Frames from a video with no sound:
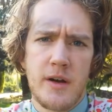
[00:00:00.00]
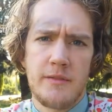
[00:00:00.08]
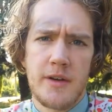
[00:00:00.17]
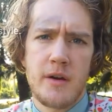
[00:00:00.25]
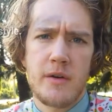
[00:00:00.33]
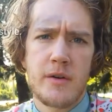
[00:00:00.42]
I've
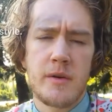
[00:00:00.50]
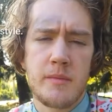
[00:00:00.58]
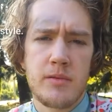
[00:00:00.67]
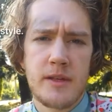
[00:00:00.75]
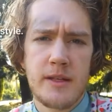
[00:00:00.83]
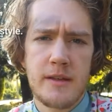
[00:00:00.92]
now
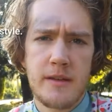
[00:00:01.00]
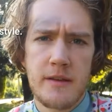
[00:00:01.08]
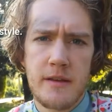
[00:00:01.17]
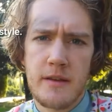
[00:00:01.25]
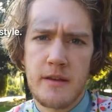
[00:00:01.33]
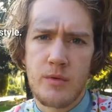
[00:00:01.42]
completed
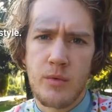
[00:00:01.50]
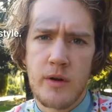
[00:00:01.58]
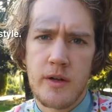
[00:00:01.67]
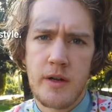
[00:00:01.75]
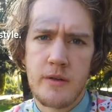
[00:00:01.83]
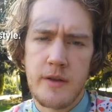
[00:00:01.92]
the
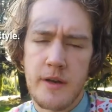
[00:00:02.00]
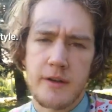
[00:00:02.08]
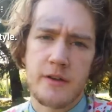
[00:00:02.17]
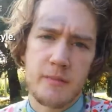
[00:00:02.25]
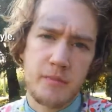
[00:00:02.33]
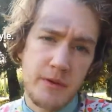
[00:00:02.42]
workout that I
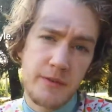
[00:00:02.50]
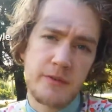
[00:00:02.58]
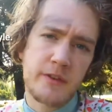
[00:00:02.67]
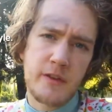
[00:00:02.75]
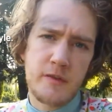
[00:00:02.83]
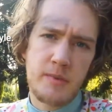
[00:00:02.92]

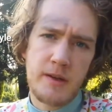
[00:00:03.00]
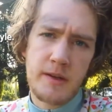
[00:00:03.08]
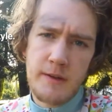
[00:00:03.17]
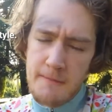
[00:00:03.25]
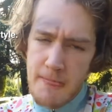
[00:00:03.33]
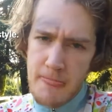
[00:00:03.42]
previously
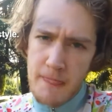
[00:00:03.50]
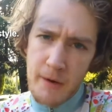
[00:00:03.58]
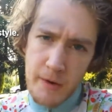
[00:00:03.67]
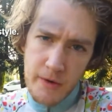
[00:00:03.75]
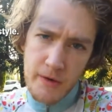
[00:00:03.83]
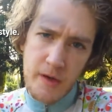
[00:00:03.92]
explained.
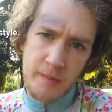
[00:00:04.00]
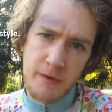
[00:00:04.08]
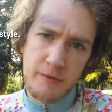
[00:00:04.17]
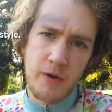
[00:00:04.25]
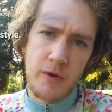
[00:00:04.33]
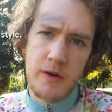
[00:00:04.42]
Now earlier my
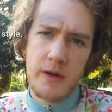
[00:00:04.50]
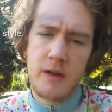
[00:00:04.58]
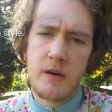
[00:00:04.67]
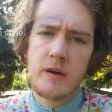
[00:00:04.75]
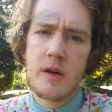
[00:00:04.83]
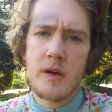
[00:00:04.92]
phone cut
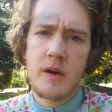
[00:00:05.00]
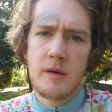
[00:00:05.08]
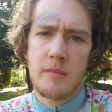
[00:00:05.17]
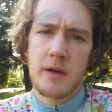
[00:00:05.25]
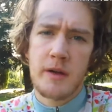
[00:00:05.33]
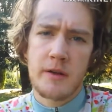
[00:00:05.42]
out,
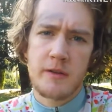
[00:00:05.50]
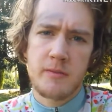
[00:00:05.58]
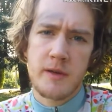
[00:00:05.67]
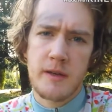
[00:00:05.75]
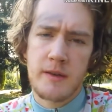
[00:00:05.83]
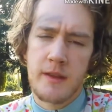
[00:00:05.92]
but I
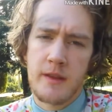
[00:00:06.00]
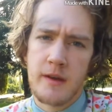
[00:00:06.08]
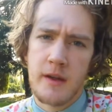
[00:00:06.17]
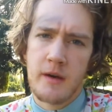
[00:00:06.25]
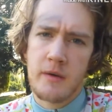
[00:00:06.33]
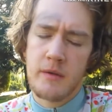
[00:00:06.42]
explained then
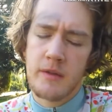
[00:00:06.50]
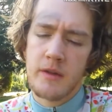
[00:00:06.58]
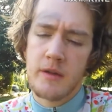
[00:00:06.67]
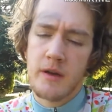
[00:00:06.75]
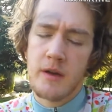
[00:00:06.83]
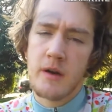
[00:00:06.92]
how
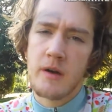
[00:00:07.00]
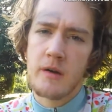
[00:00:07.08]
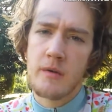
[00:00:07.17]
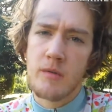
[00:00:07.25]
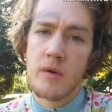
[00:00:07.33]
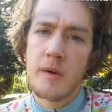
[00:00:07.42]
the
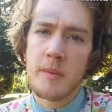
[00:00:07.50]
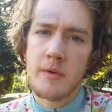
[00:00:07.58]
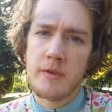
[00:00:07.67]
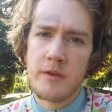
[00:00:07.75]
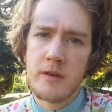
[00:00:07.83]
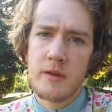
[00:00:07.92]
warm-up
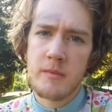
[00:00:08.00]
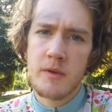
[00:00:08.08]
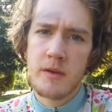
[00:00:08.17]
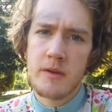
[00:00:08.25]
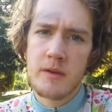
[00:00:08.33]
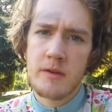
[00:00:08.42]
was going to
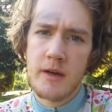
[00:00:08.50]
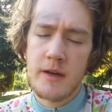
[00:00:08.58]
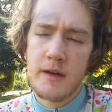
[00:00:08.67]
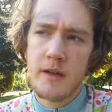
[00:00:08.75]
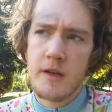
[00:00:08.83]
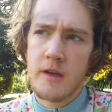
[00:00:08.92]
be
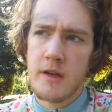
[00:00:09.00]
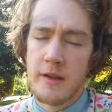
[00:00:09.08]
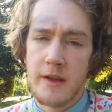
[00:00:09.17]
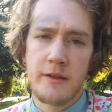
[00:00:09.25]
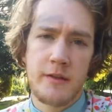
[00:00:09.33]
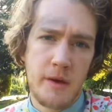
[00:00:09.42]
done, and
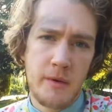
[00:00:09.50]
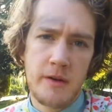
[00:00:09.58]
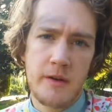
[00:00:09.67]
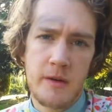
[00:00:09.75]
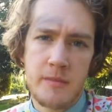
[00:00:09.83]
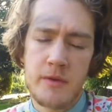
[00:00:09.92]
that's how I
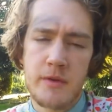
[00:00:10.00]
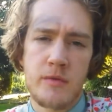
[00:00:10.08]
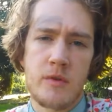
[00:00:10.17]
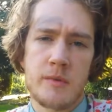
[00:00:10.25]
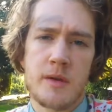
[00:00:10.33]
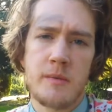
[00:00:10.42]
ended up doing the
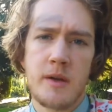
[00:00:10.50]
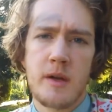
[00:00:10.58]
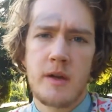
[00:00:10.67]
warm-up.